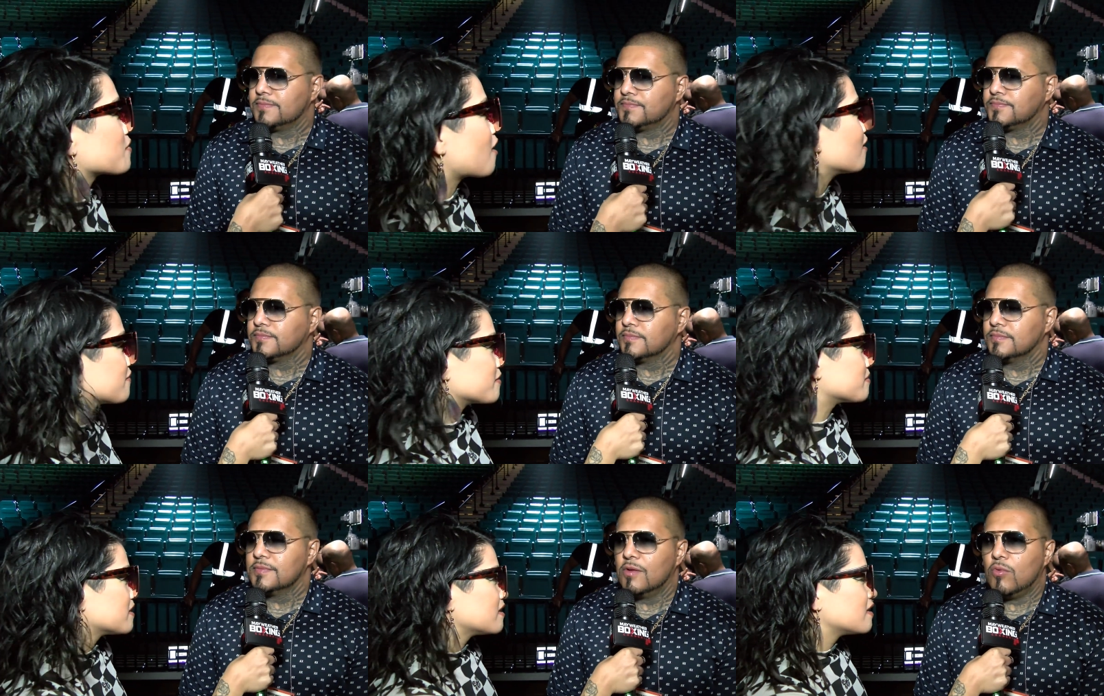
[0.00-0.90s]
Speaker 1: with all of
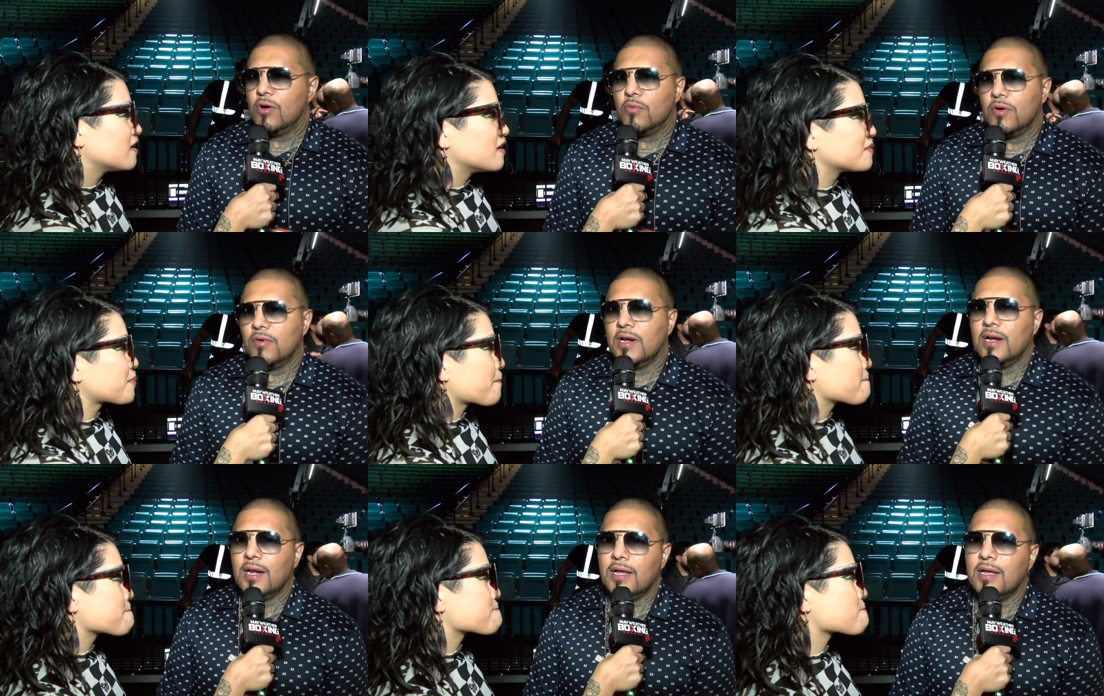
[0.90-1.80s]
them.
Speaker 2: Well, we're
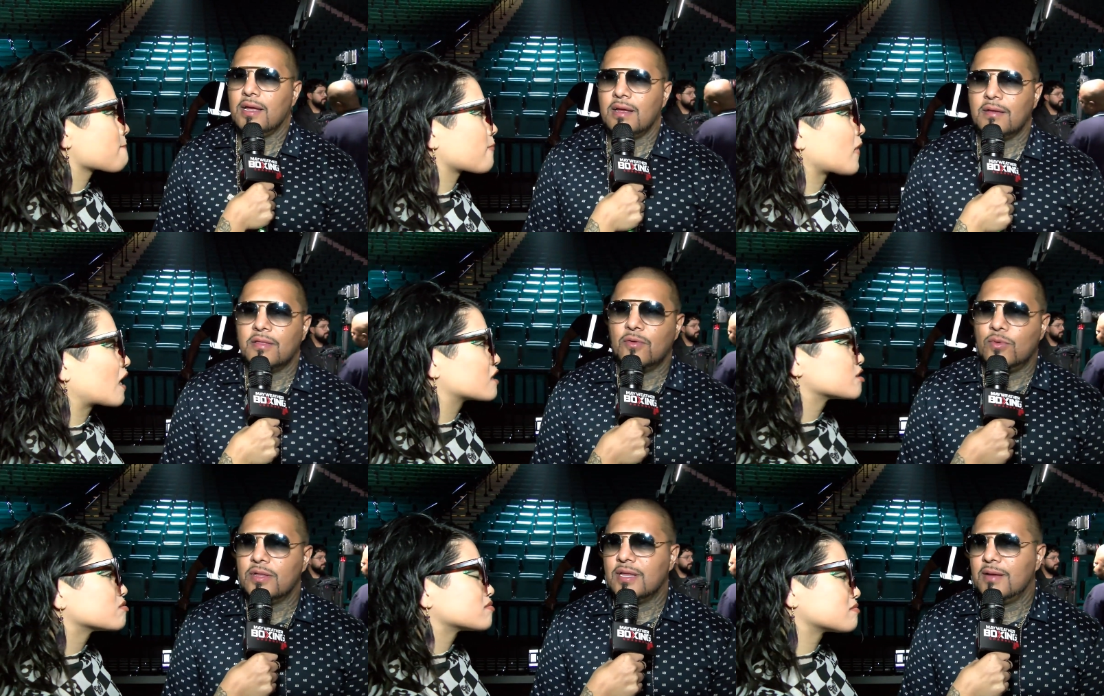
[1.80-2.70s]
really, the
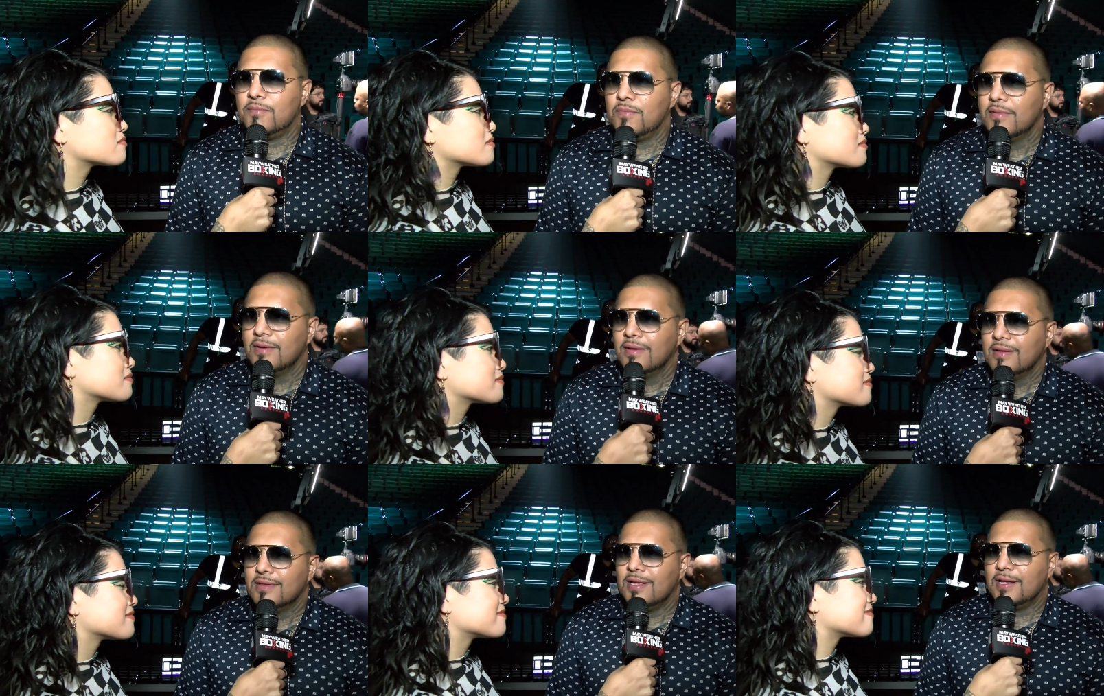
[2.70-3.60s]
one that,
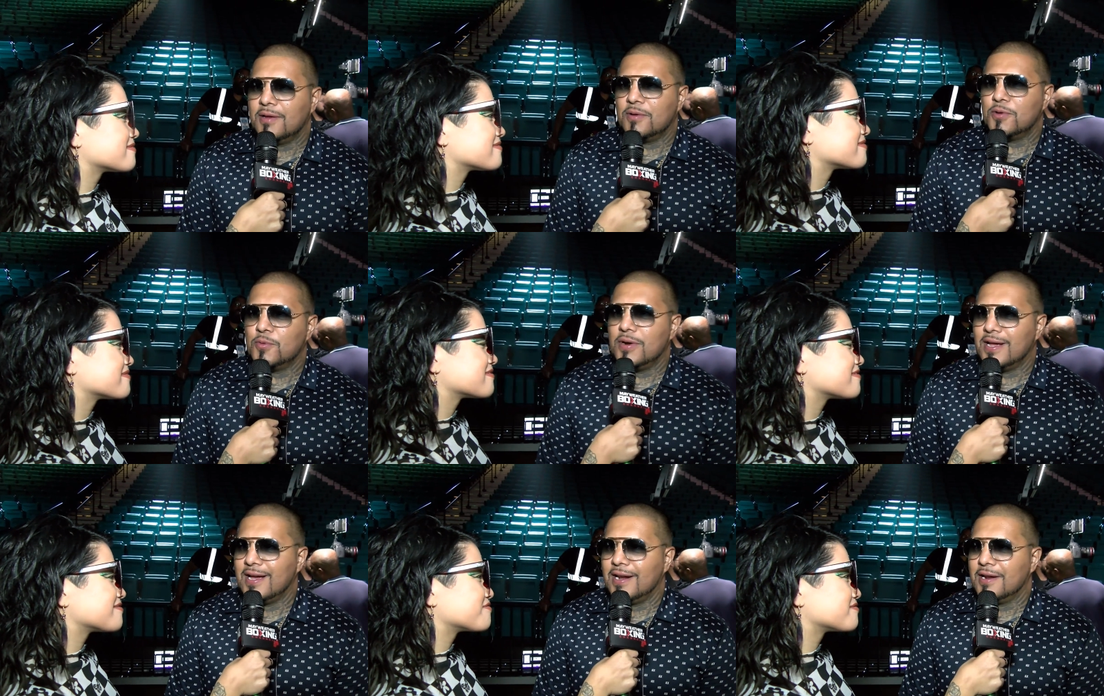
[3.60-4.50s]
that you really
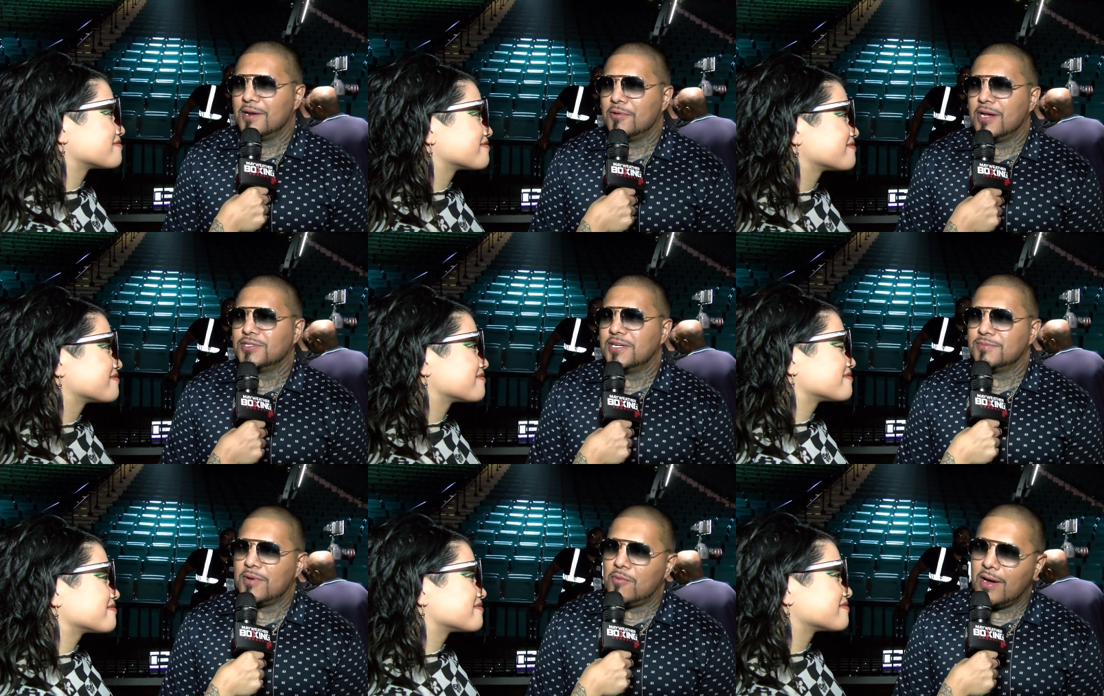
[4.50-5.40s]
got to congratulate
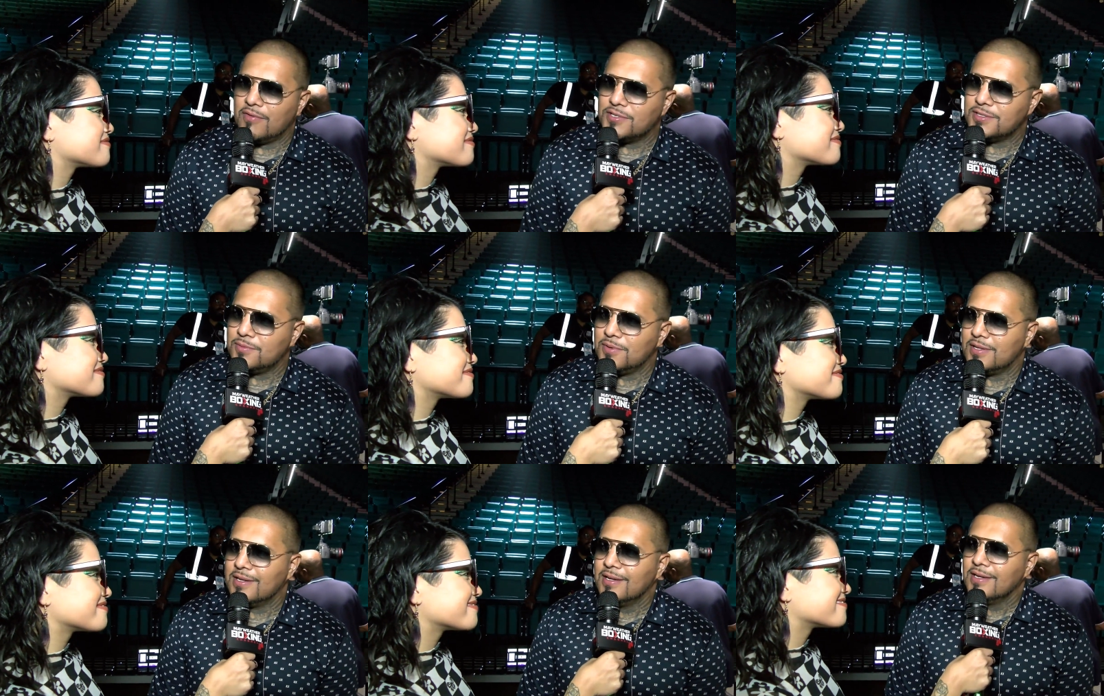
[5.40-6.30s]
my wife. She's the
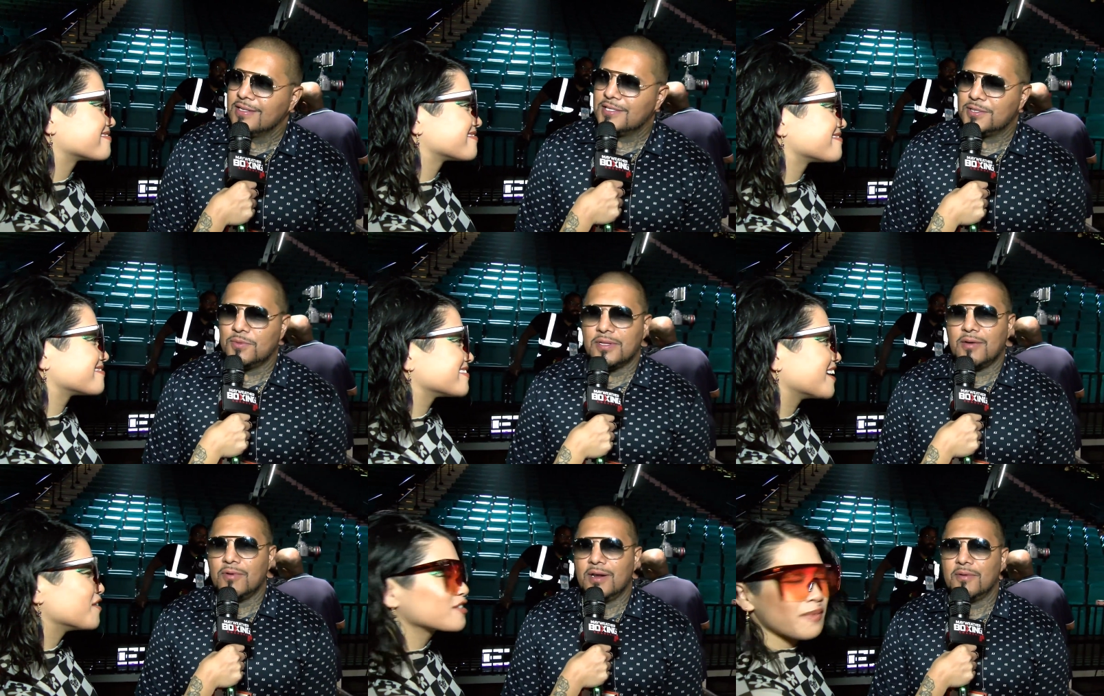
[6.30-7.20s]
one. She's the one that
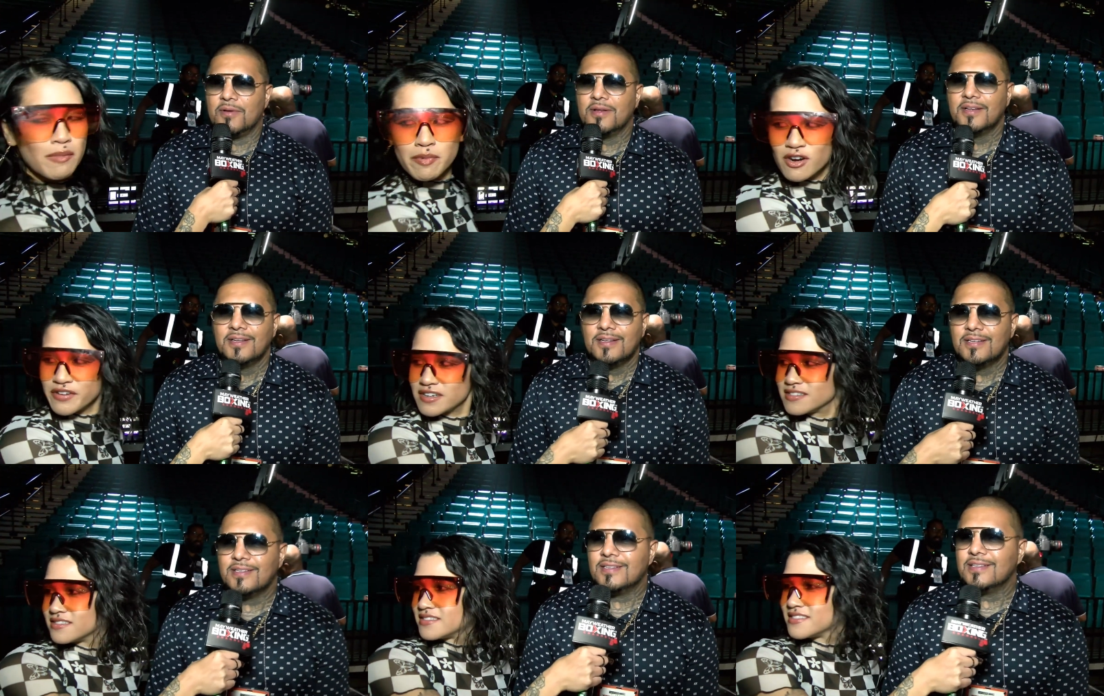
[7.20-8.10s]
oh, really. Is Mama Bear
Speaker 1: here?
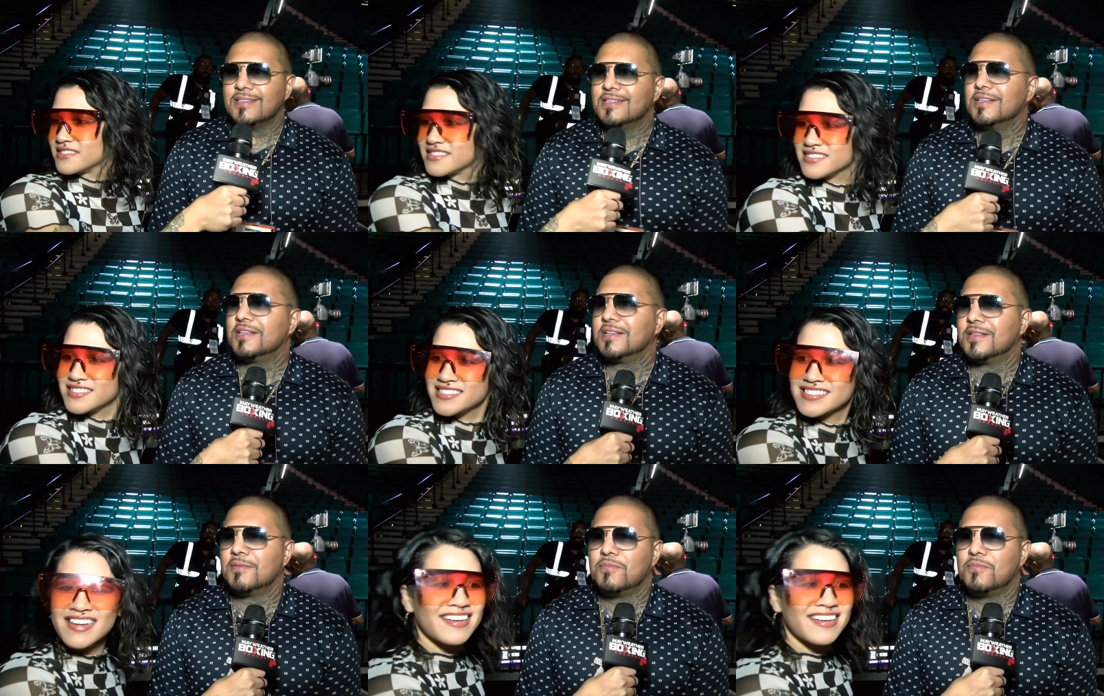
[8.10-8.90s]
She's, the, she's not